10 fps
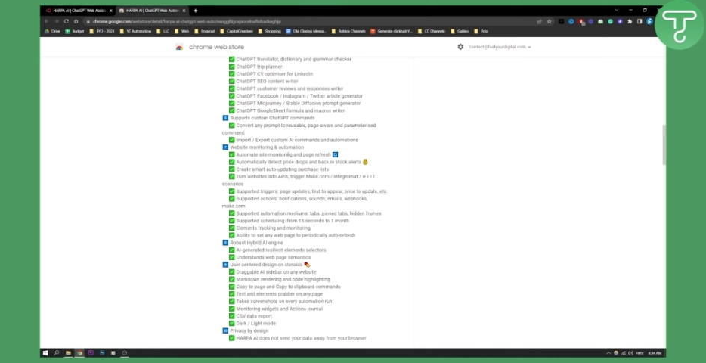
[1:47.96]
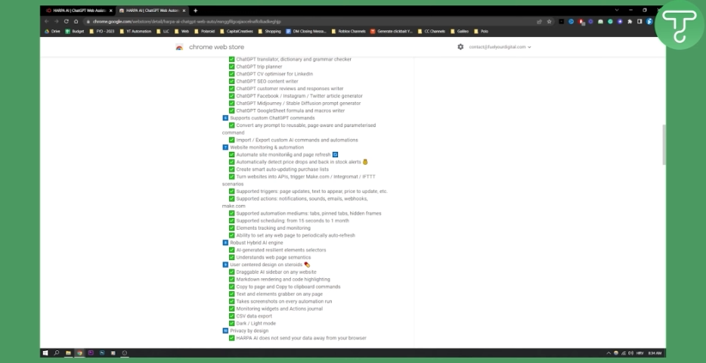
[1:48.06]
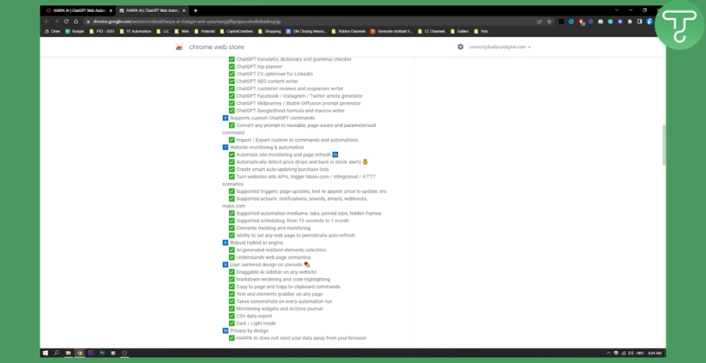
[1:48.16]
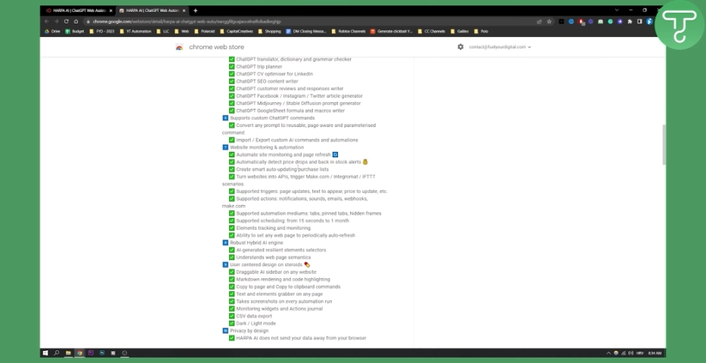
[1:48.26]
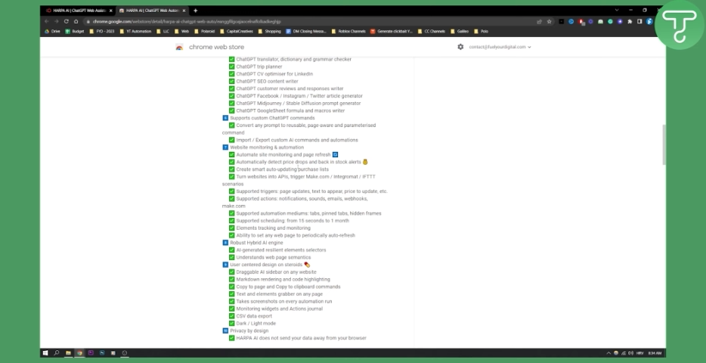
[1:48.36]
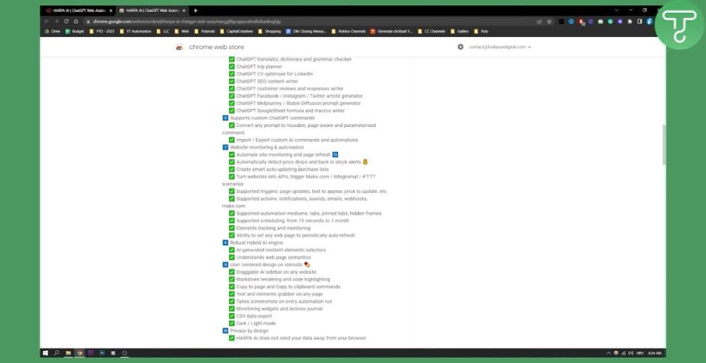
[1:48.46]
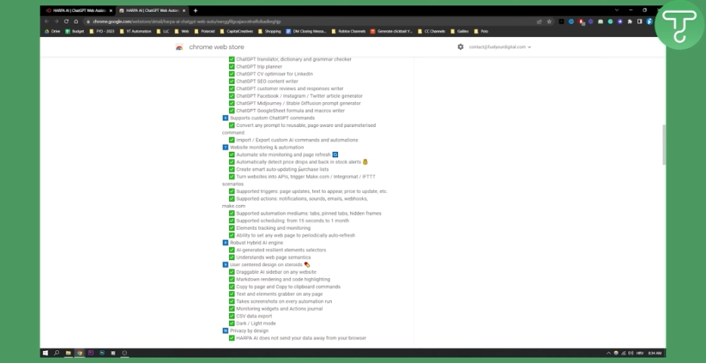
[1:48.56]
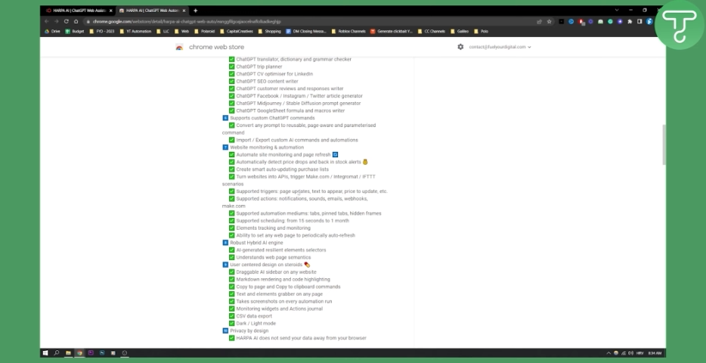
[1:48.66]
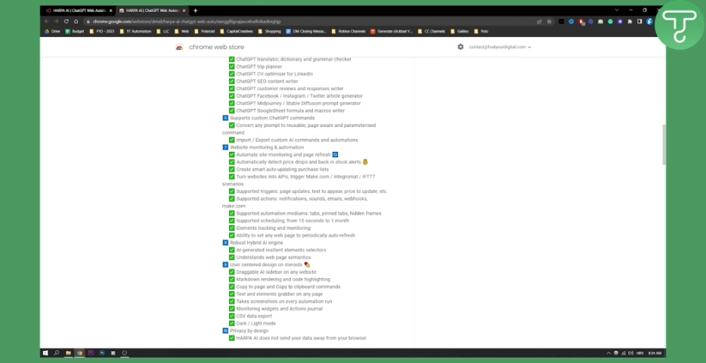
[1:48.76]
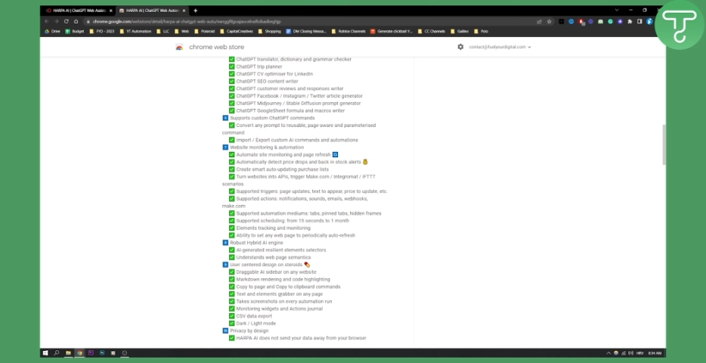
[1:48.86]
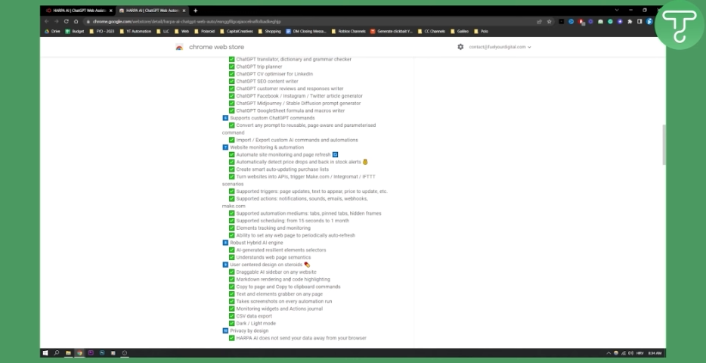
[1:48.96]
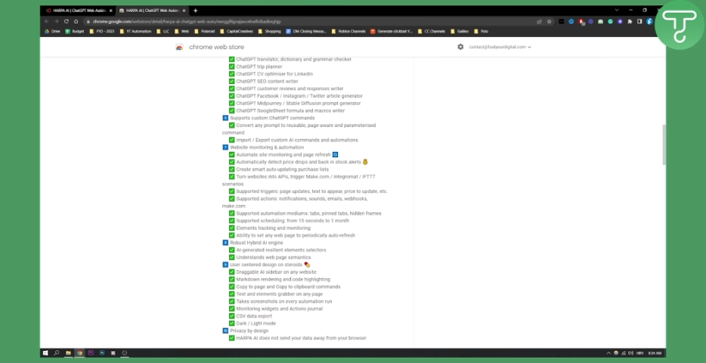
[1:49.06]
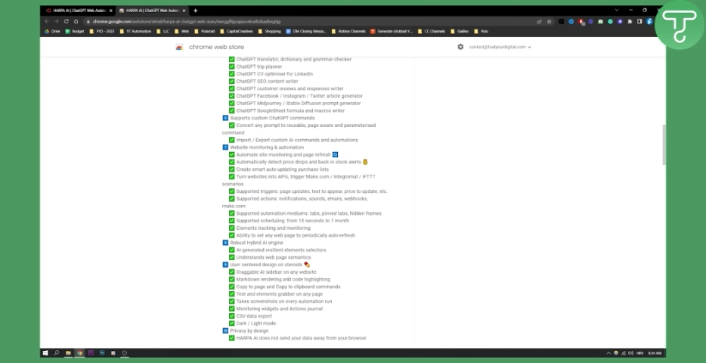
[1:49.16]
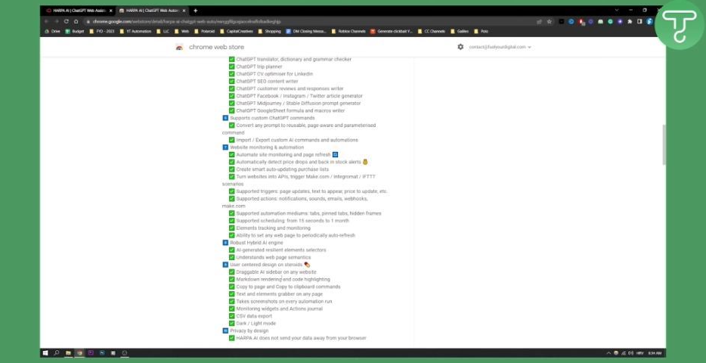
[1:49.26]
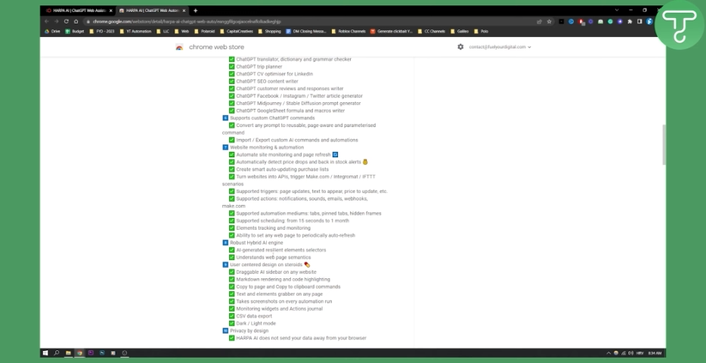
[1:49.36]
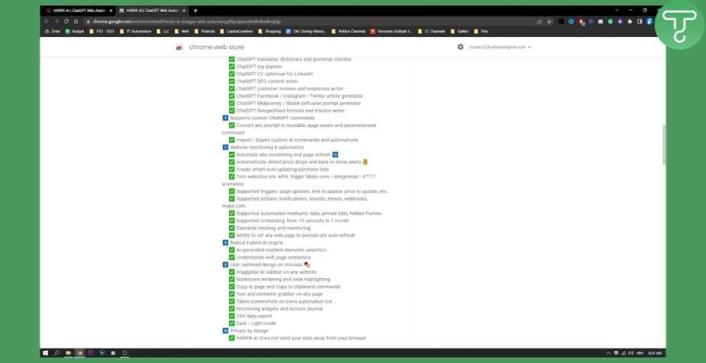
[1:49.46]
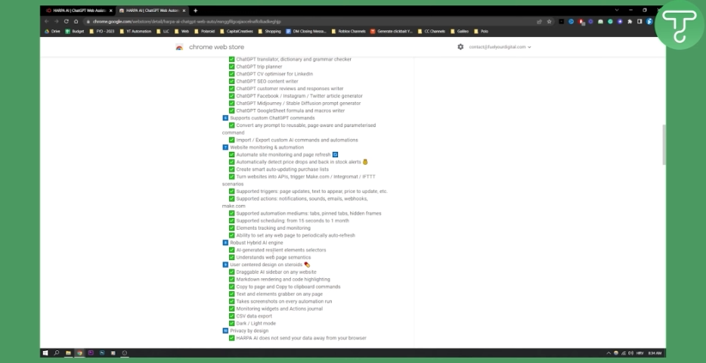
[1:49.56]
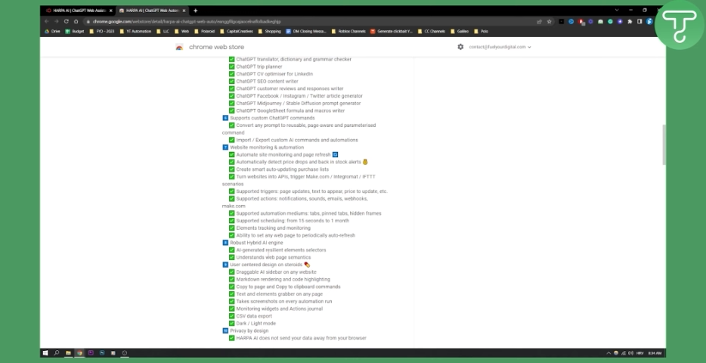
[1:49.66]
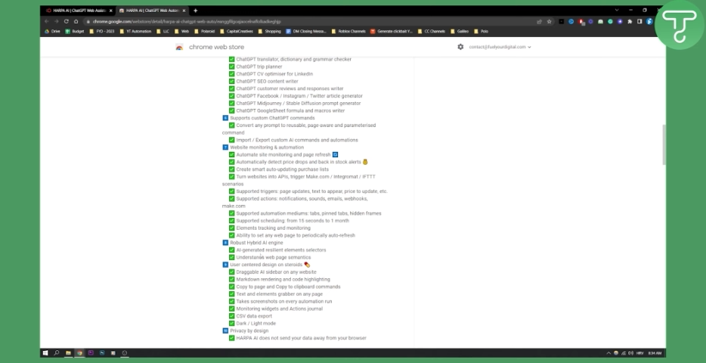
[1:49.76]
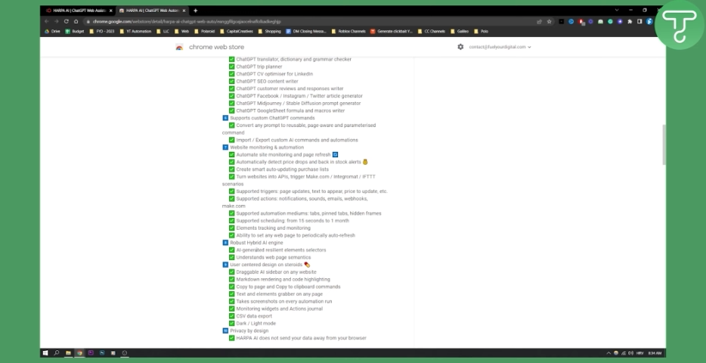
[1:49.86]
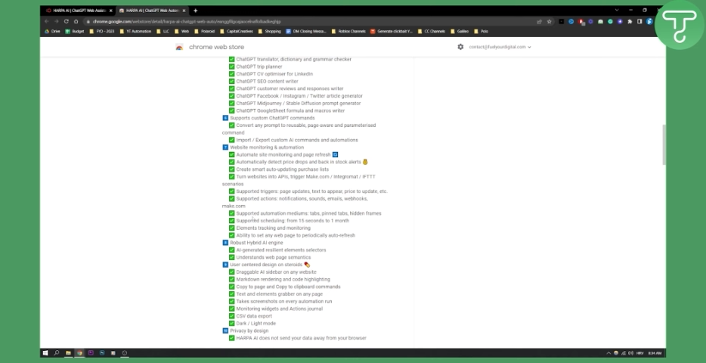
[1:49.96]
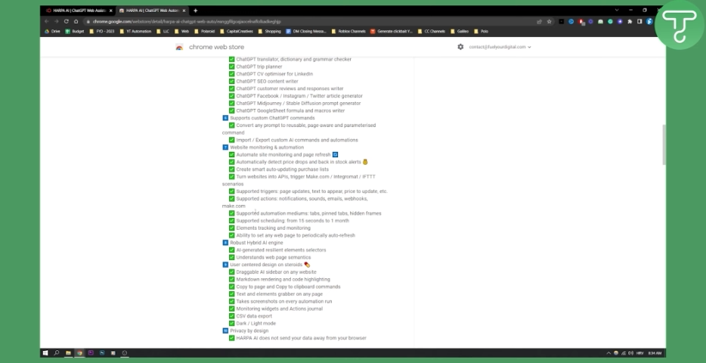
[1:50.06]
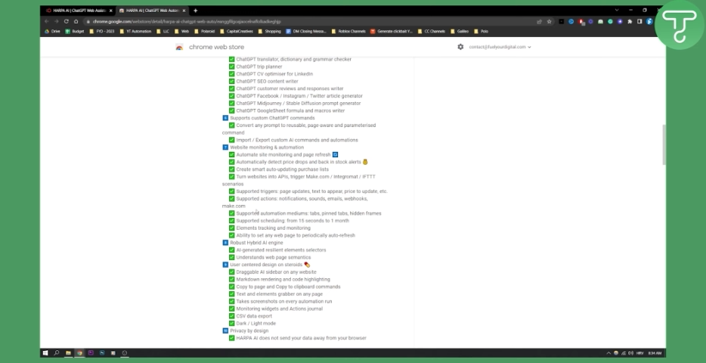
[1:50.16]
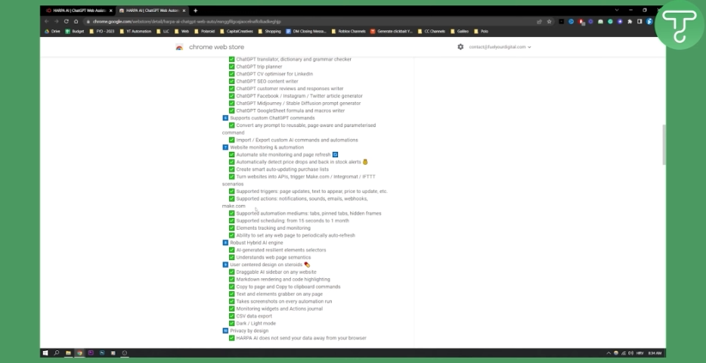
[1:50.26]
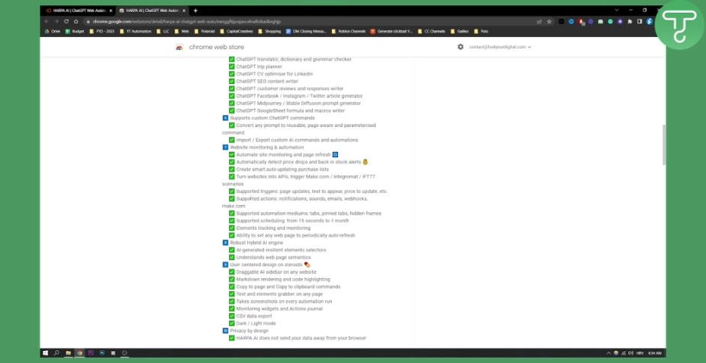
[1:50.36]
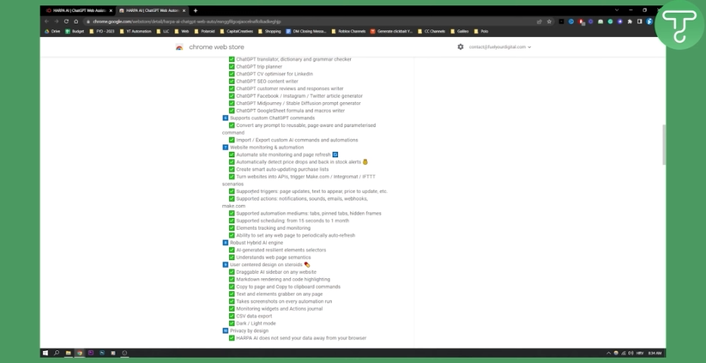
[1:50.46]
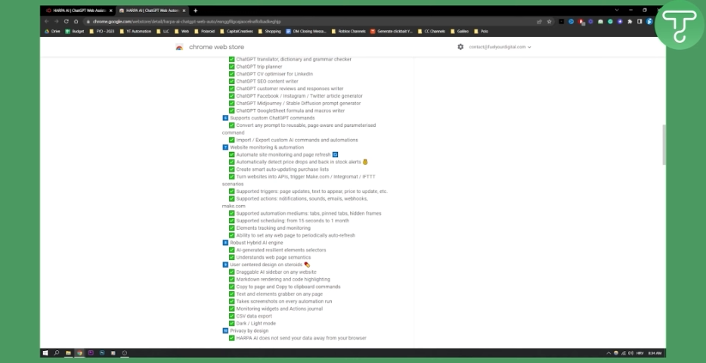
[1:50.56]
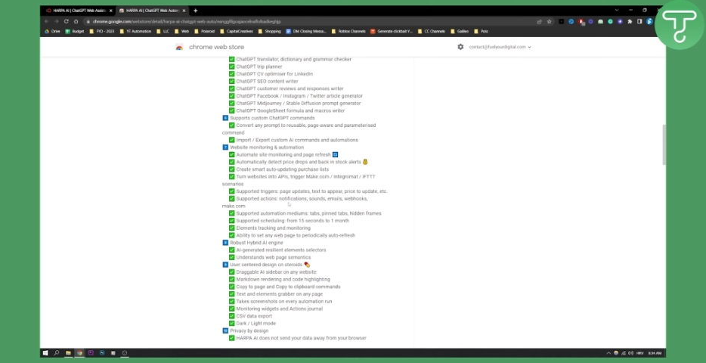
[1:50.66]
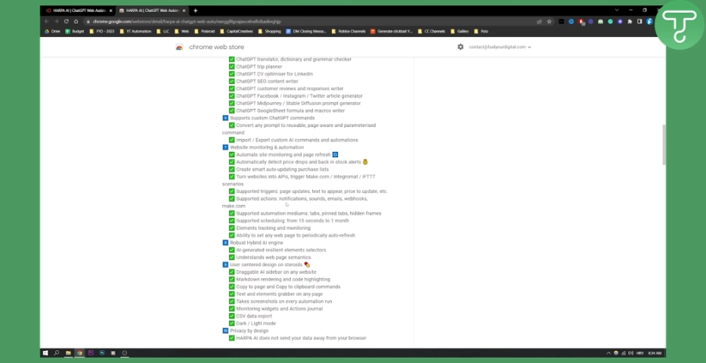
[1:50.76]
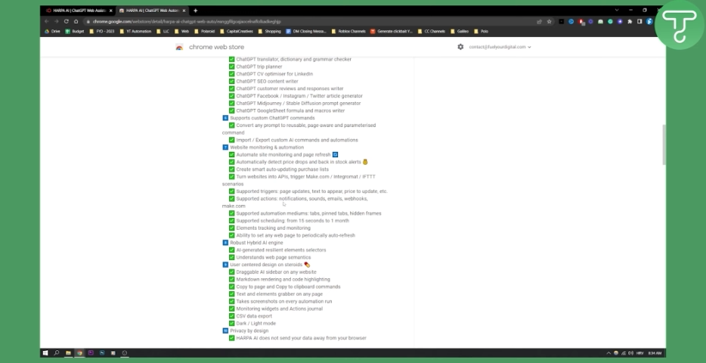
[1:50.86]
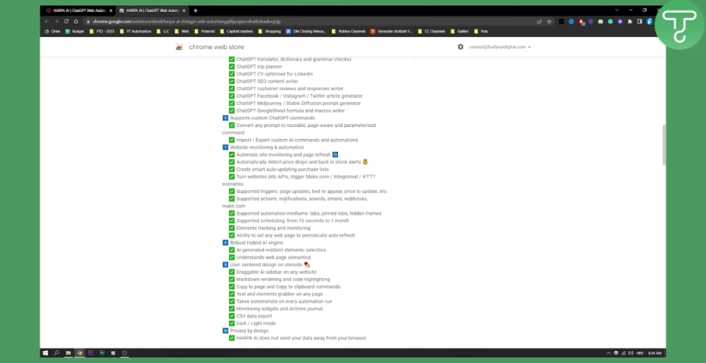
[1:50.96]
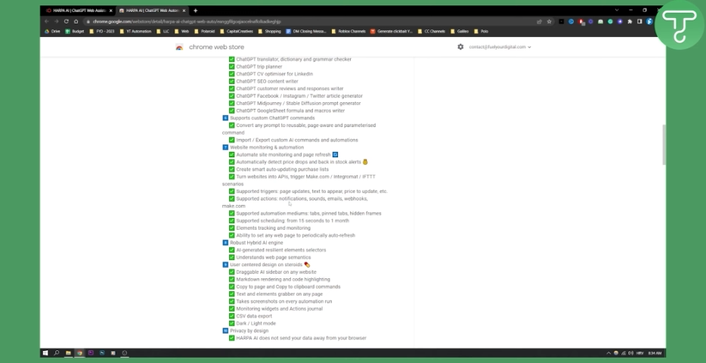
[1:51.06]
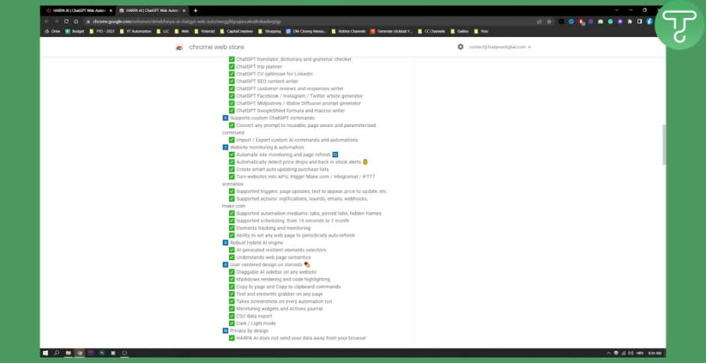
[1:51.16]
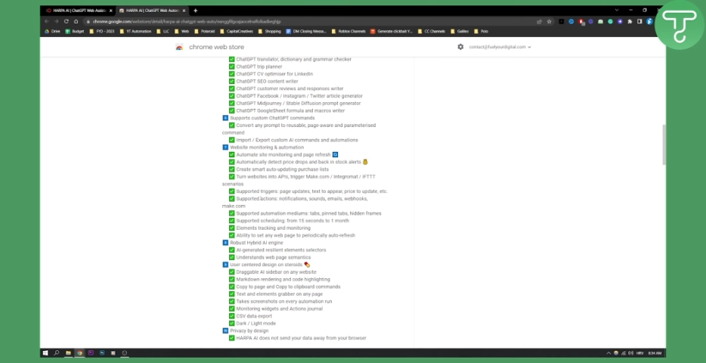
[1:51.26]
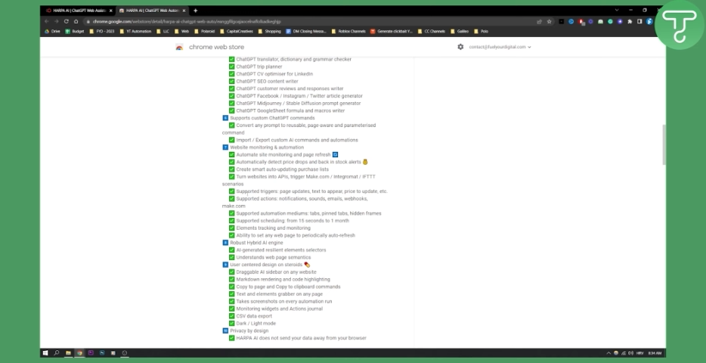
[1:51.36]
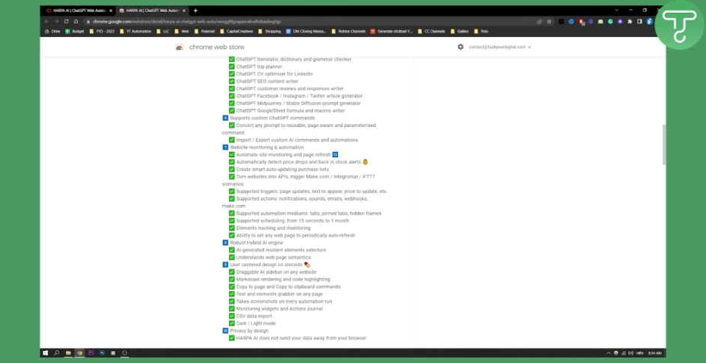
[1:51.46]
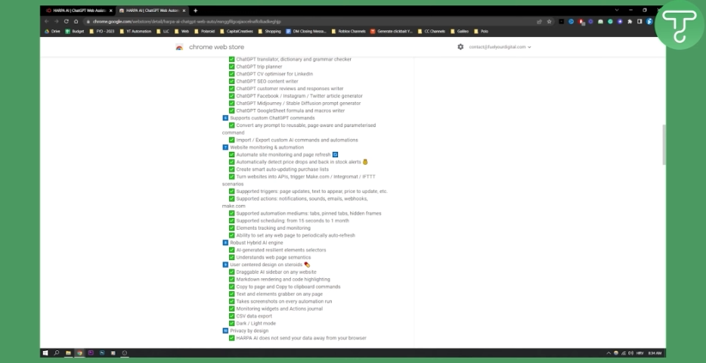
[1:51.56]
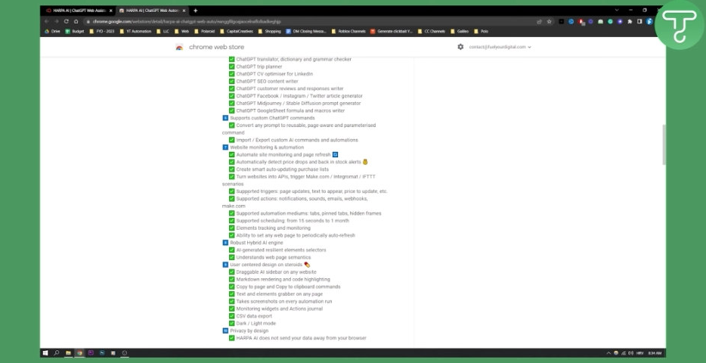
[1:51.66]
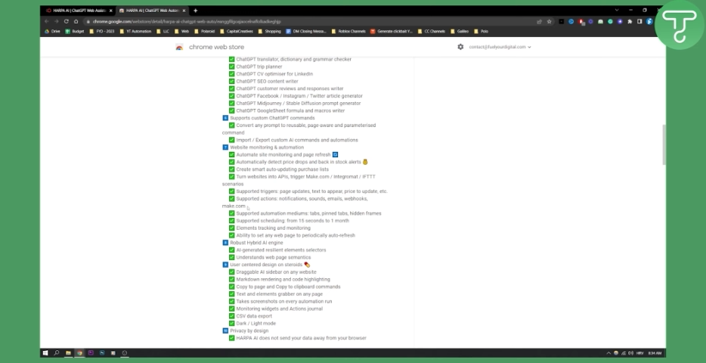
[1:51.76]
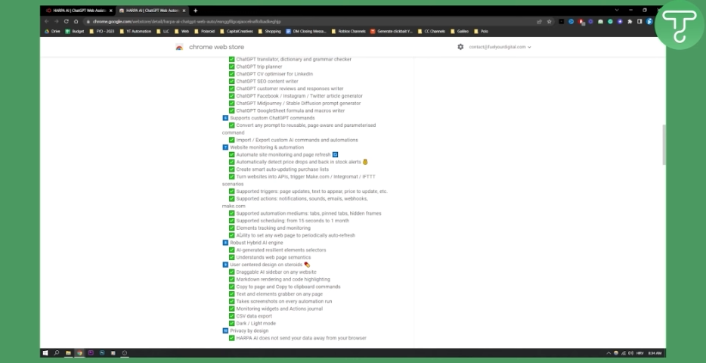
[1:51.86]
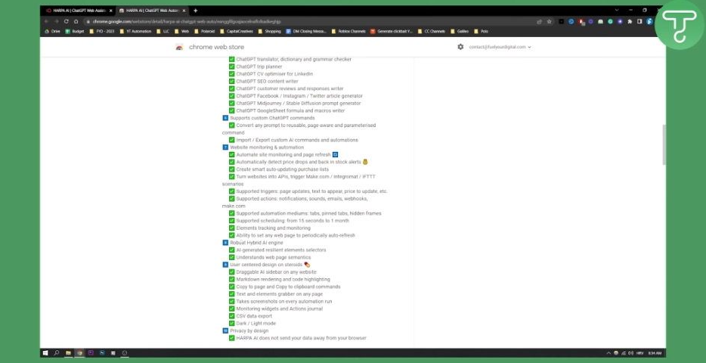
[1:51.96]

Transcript: Nobody's mouth can be seen.